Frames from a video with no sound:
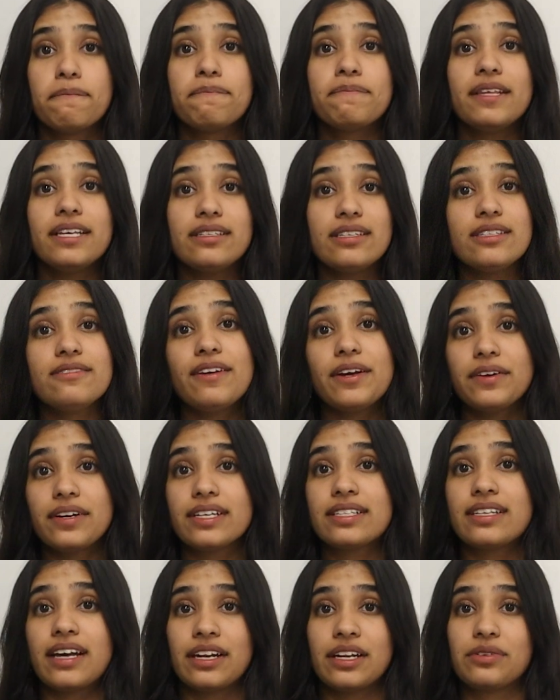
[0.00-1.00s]
This is a very
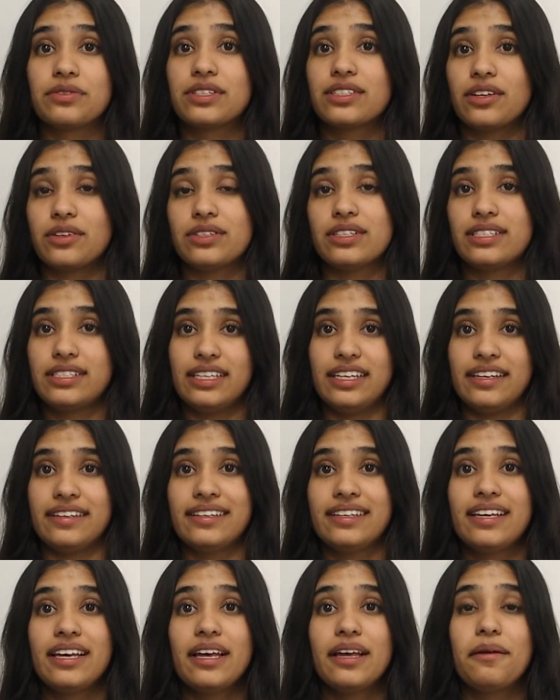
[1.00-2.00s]
exciting result to
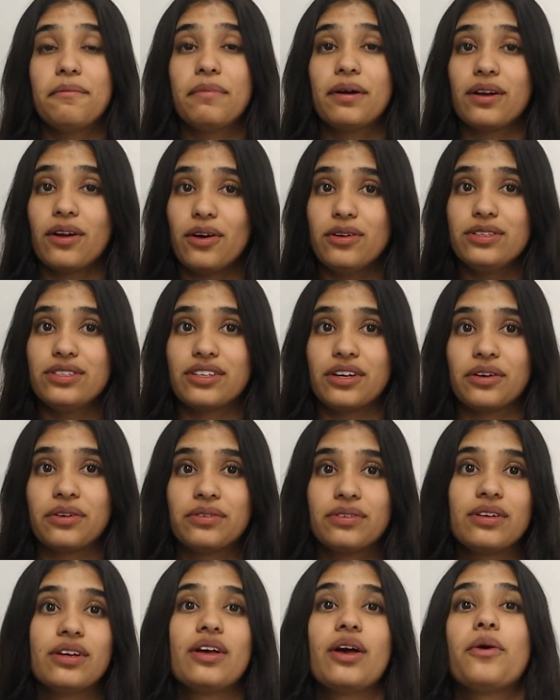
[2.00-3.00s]
see, but
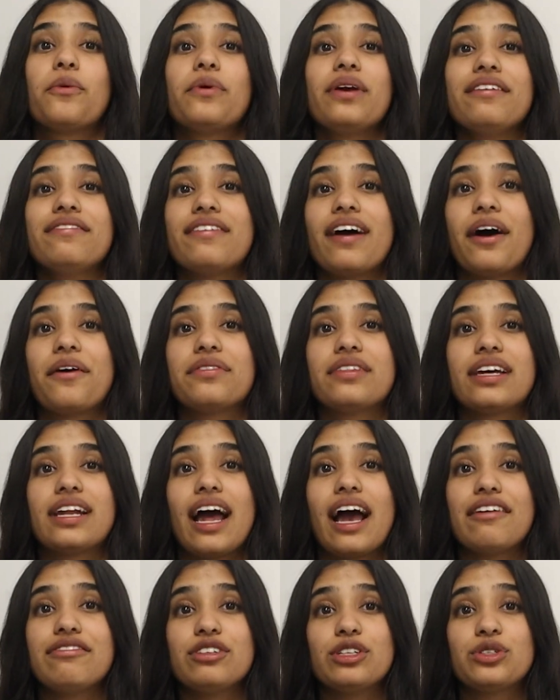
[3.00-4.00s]
also, we found that
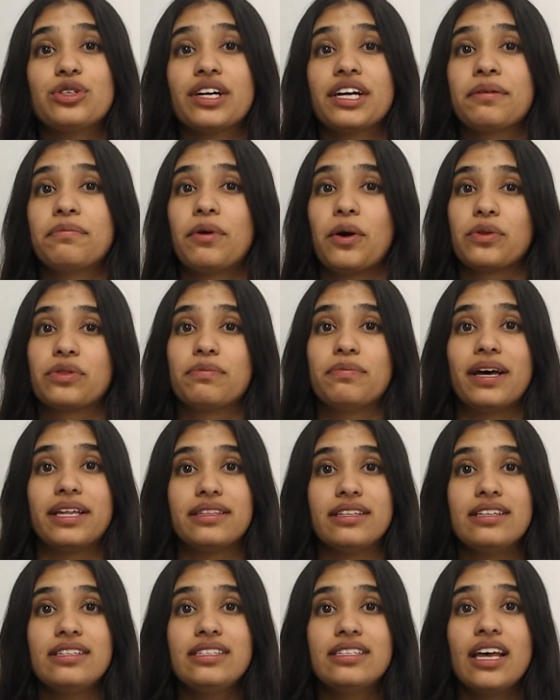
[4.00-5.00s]
after trying both
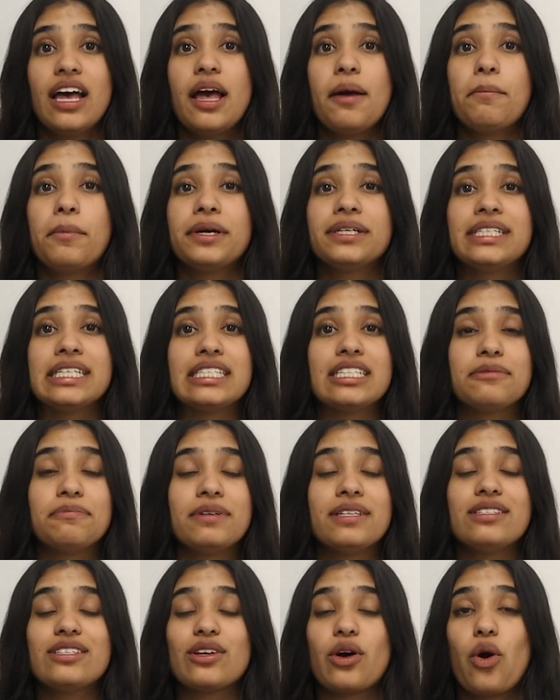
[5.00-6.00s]
methods,
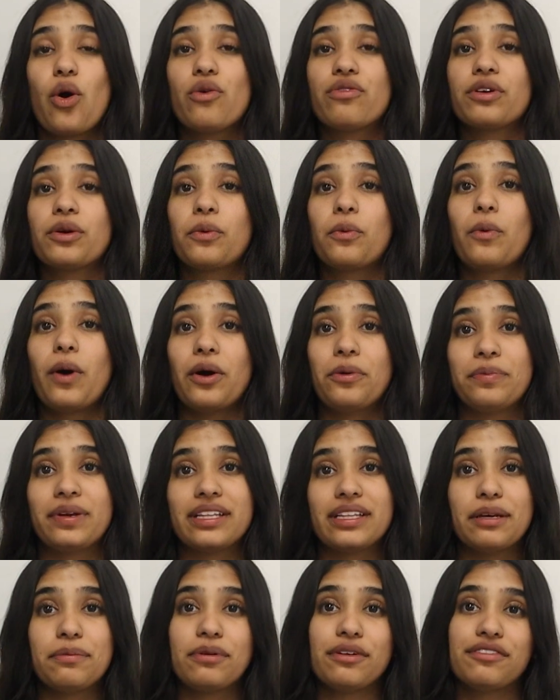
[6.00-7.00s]
participants
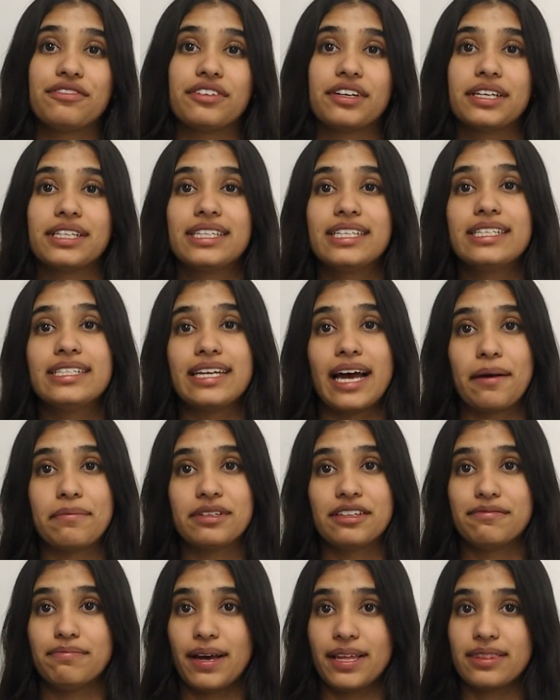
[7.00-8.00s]
overwhelmingly preferred the
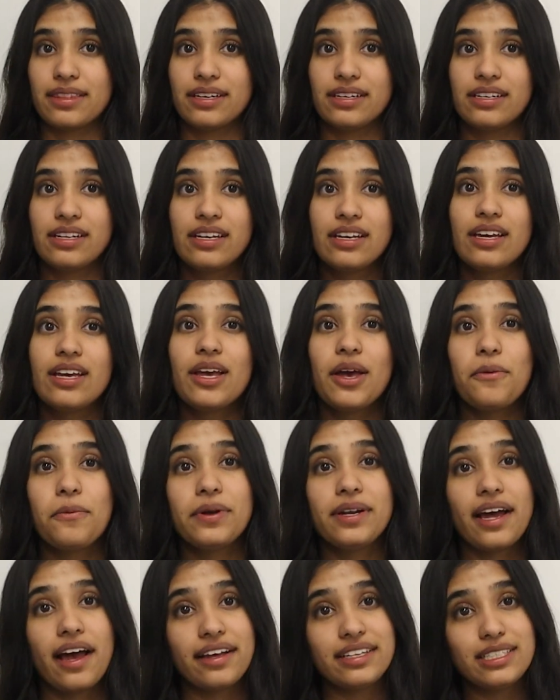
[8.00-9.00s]
adaptive method.
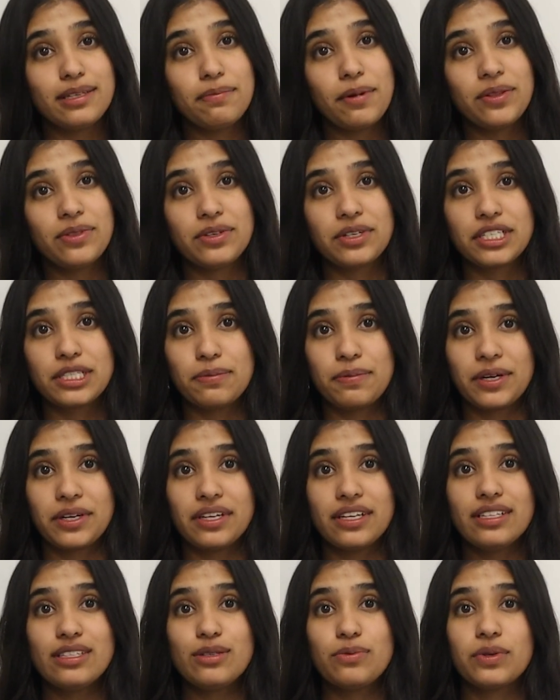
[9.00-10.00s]
When asked about their
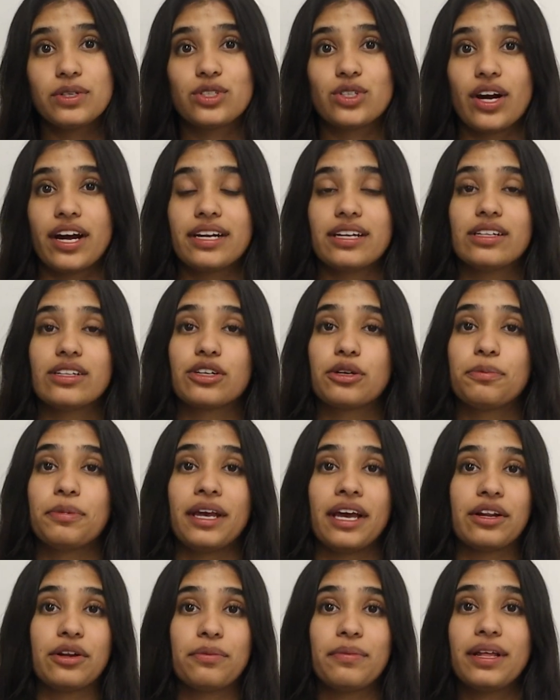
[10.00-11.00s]
experience with trying to learn
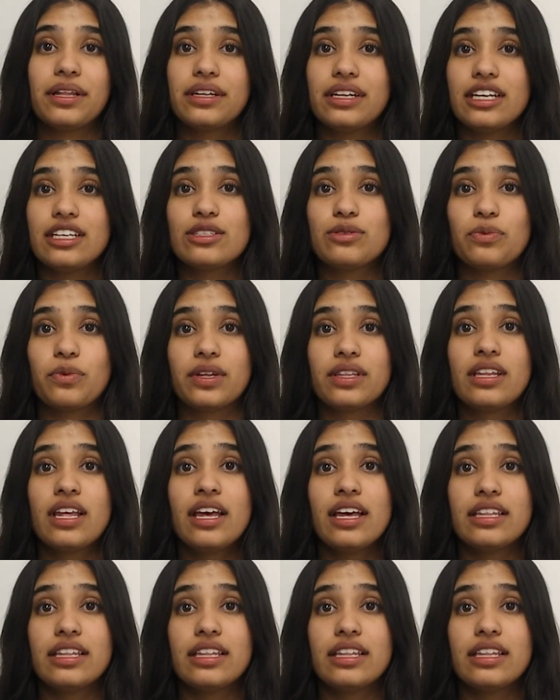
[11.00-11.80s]
piano melodies with